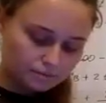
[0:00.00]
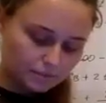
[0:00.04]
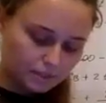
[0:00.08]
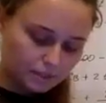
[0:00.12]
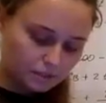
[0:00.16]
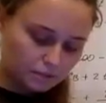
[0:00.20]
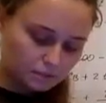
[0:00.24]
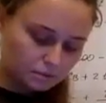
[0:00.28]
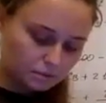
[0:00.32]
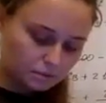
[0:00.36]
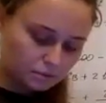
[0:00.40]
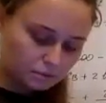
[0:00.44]

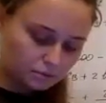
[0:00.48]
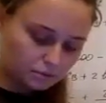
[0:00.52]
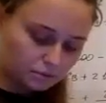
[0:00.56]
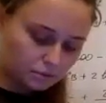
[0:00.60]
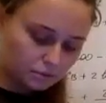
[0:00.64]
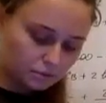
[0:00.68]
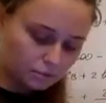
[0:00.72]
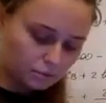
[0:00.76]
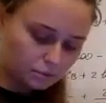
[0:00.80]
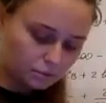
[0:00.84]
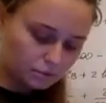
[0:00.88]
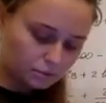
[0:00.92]
As
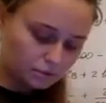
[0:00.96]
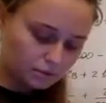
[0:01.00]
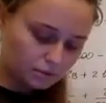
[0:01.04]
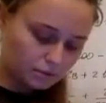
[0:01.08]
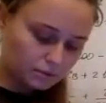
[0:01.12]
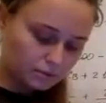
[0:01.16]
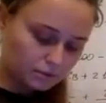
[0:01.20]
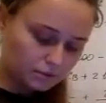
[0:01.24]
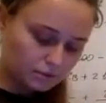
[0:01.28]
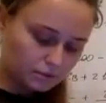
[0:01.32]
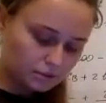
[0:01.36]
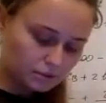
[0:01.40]
before, both
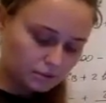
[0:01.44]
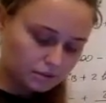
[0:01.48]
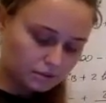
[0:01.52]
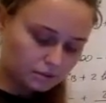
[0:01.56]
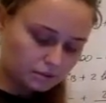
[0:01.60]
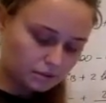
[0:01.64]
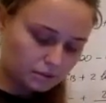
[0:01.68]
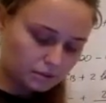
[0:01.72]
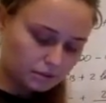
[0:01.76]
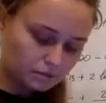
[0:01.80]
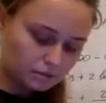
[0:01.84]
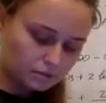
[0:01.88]
families
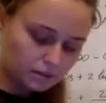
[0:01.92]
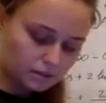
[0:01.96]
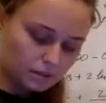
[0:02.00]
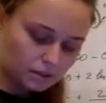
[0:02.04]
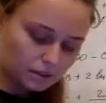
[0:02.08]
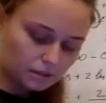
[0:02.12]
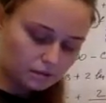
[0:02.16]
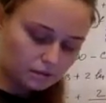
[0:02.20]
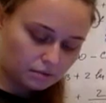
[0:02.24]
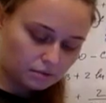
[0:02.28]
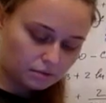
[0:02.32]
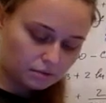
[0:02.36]
still can
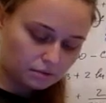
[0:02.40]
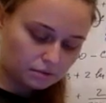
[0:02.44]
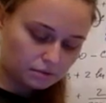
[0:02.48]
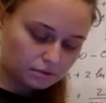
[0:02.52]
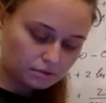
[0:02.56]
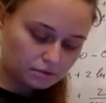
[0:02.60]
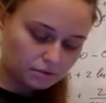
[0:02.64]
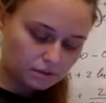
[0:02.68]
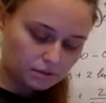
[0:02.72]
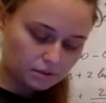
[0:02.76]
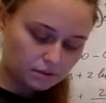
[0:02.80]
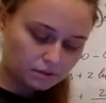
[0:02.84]
make a
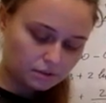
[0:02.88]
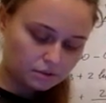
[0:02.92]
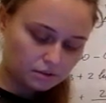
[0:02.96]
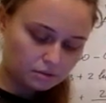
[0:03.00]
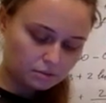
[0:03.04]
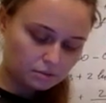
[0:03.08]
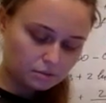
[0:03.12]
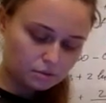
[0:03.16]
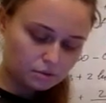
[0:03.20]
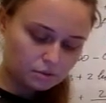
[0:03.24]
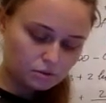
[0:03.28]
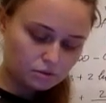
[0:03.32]
voluntary
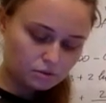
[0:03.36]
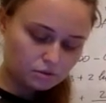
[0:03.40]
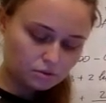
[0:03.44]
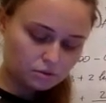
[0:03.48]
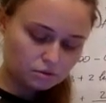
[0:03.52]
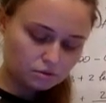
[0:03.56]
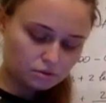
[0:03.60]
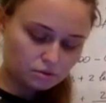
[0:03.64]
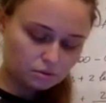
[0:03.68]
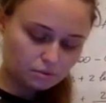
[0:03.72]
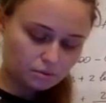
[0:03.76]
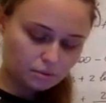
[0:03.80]
contribution
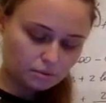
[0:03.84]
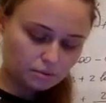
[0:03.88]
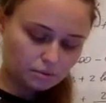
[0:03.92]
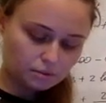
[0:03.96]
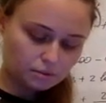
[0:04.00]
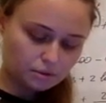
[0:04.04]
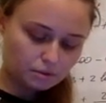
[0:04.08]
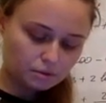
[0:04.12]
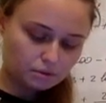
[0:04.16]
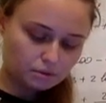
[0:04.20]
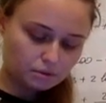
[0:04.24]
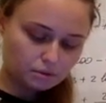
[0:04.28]
to the
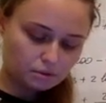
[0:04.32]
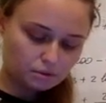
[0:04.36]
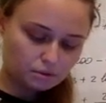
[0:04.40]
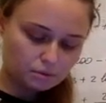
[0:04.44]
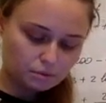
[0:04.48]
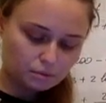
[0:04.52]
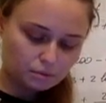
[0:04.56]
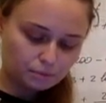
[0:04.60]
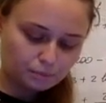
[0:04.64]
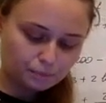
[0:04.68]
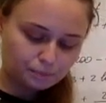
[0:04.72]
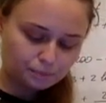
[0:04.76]
public good.
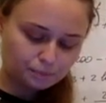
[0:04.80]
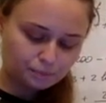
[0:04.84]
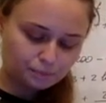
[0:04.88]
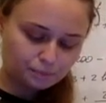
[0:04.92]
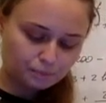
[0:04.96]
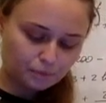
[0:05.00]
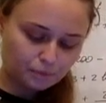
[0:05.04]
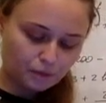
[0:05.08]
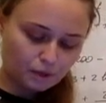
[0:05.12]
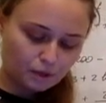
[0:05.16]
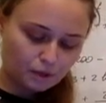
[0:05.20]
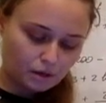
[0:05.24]

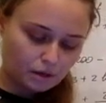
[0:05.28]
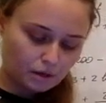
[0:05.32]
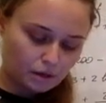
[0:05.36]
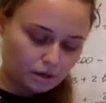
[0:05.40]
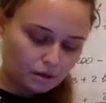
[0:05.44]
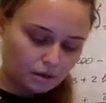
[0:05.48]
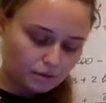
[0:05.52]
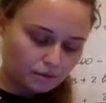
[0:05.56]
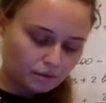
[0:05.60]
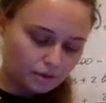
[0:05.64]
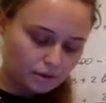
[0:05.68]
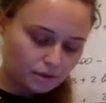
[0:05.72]

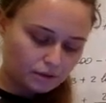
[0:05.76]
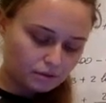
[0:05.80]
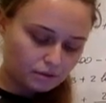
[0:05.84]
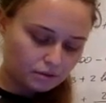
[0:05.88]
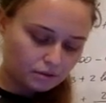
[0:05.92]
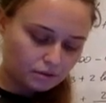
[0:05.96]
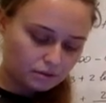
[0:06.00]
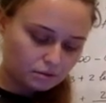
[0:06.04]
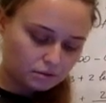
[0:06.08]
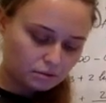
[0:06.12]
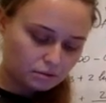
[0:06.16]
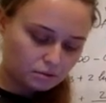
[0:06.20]
Find
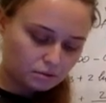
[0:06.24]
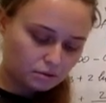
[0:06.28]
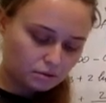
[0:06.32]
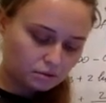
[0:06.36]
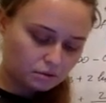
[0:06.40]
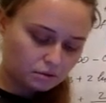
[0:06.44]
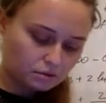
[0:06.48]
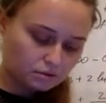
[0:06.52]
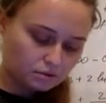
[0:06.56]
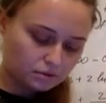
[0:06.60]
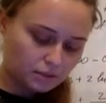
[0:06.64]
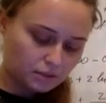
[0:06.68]
the new
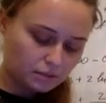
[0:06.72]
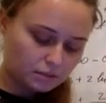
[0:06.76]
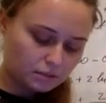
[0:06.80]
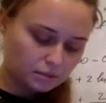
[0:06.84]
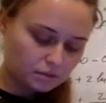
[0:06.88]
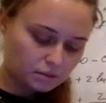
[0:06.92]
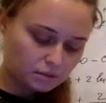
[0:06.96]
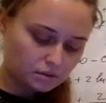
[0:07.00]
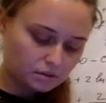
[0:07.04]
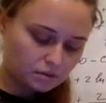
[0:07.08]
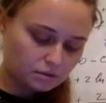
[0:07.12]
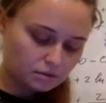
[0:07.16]
total
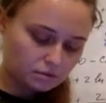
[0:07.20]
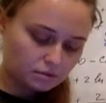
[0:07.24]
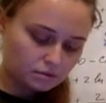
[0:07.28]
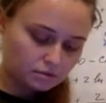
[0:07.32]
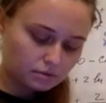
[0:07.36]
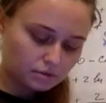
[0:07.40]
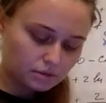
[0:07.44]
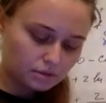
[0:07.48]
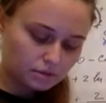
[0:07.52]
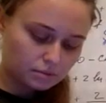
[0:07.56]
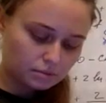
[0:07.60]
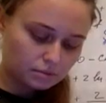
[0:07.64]
investment in the
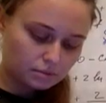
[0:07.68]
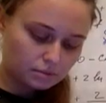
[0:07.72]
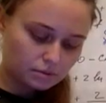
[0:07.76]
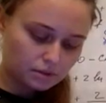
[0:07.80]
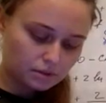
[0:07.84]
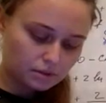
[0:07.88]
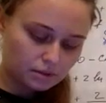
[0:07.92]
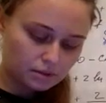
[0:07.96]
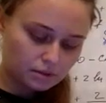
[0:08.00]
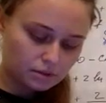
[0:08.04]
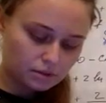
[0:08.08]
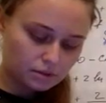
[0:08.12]
fire
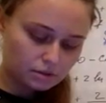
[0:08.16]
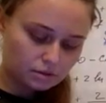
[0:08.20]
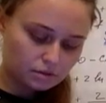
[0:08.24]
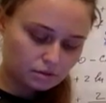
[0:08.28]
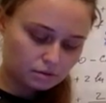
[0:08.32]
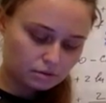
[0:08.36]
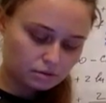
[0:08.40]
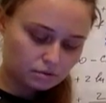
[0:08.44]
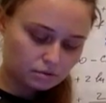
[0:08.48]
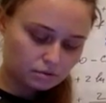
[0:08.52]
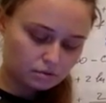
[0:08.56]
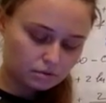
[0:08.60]
protection.
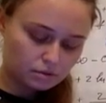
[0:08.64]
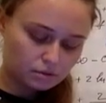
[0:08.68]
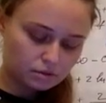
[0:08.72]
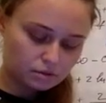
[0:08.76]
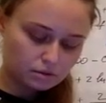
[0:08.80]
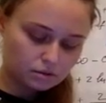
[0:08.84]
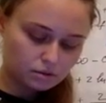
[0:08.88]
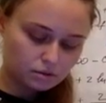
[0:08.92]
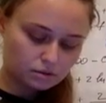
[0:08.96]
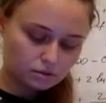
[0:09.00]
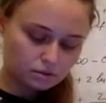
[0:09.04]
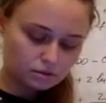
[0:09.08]
What
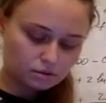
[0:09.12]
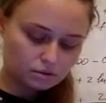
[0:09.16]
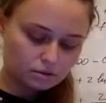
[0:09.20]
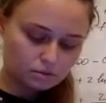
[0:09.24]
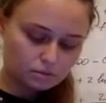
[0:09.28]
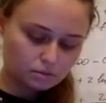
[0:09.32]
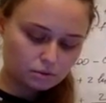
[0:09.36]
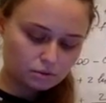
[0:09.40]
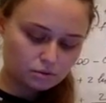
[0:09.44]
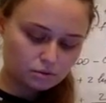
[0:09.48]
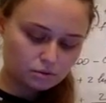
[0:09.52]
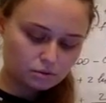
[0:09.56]
is the
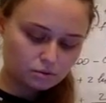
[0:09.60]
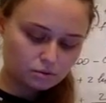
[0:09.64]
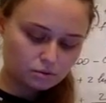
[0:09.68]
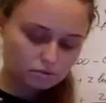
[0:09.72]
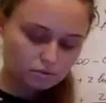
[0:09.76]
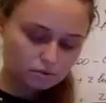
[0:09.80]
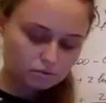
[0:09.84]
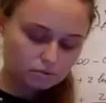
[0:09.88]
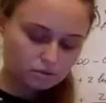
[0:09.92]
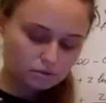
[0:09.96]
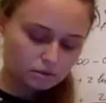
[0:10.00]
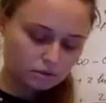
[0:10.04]
contribution of
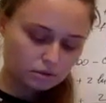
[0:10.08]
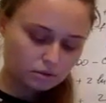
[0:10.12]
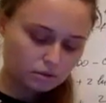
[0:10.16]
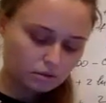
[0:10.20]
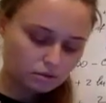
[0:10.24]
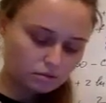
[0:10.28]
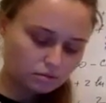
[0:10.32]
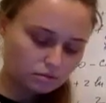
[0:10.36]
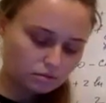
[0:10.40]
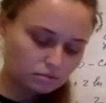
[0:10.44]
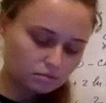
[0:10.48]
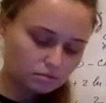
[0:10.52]
family A?